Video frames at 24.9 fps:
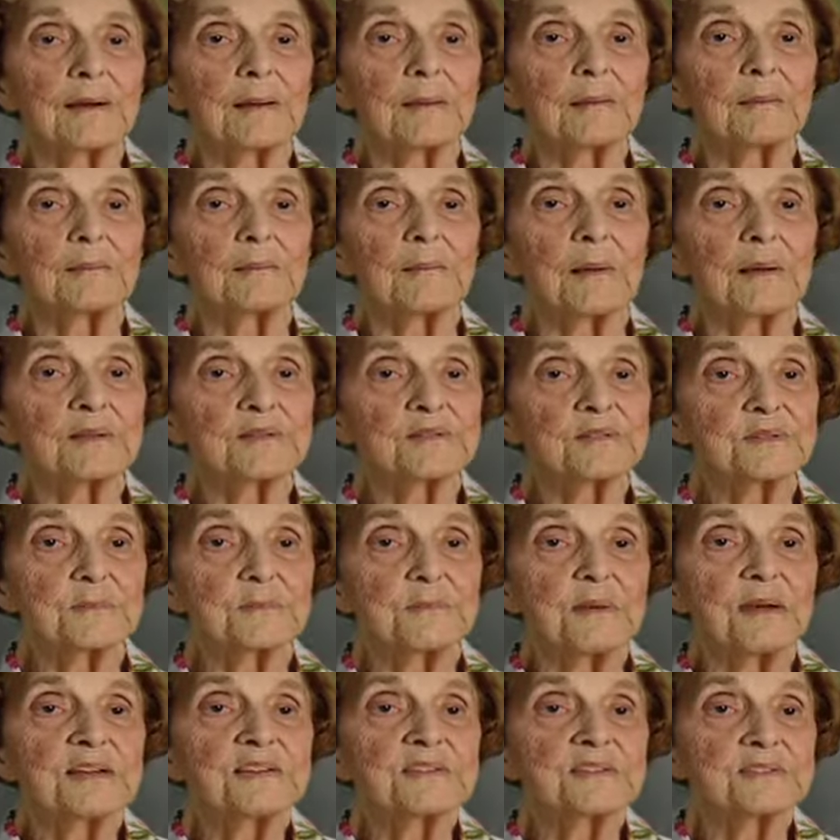Uh, it's
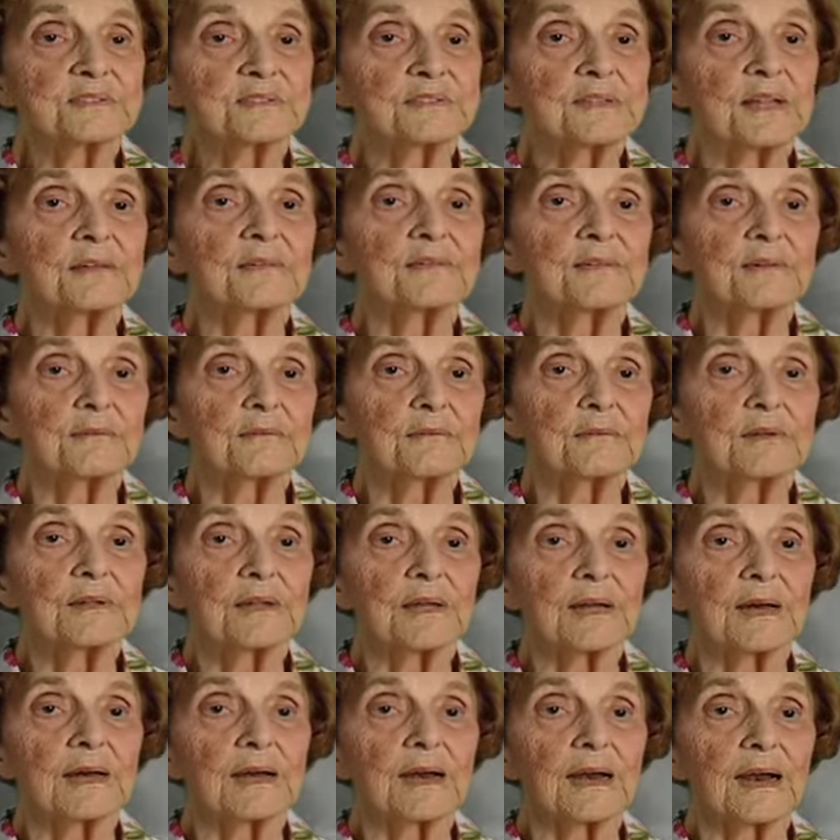amazing that they
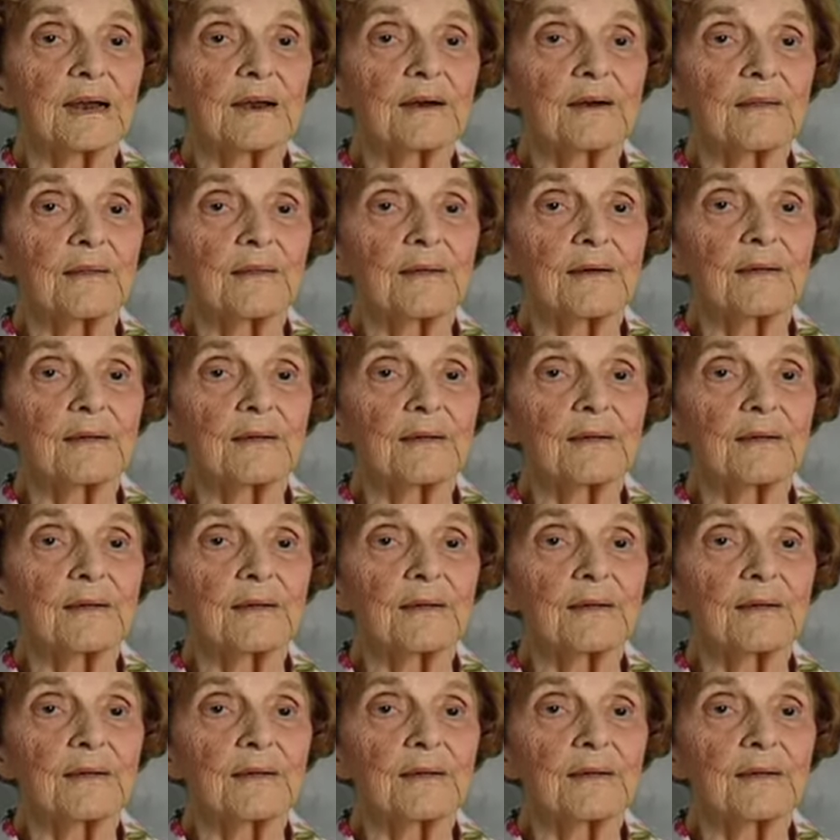really got out of